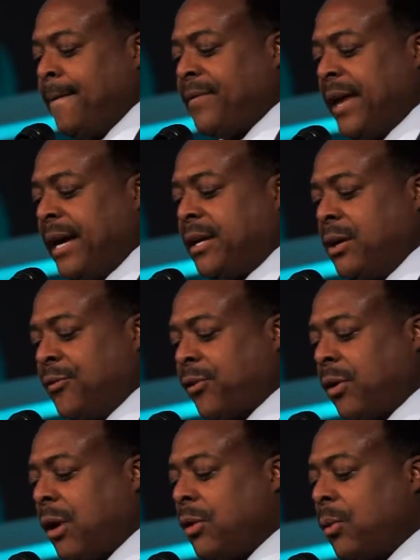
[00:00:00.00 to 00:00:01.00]
Thank you for
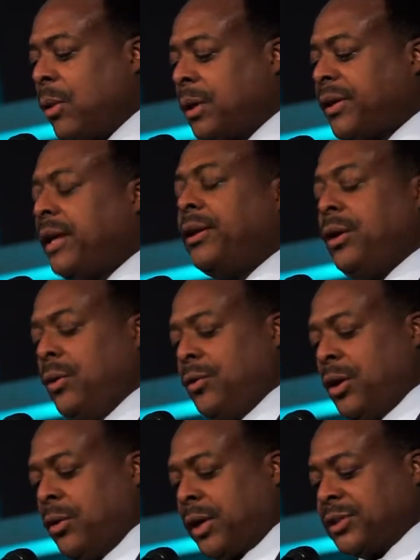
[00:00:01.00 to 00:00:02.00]
all the work that you
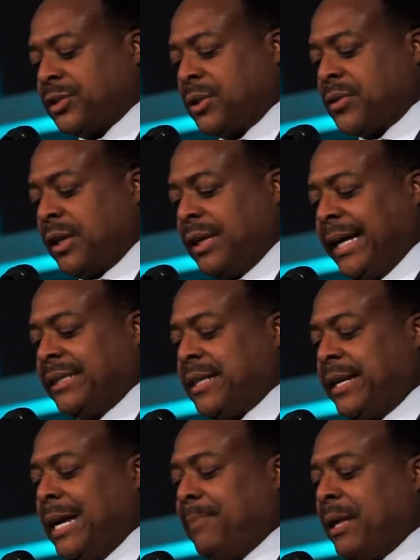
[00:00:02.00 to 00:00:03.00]
do, because you're the link to
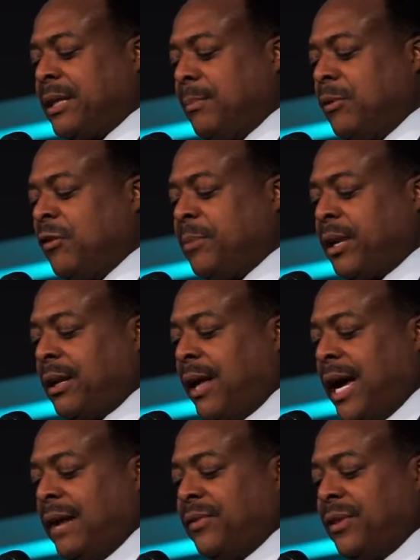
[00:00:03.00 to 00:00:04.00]
keeping the movement
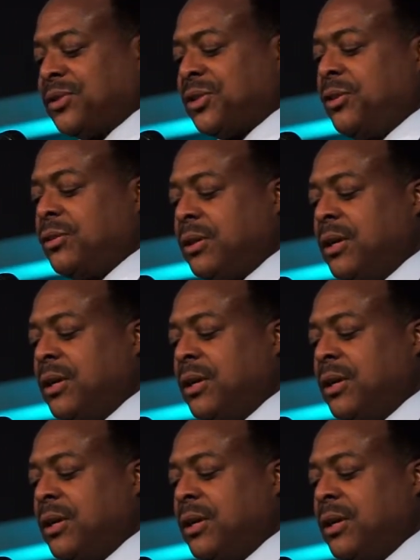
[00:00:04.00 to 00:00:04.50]
alive, using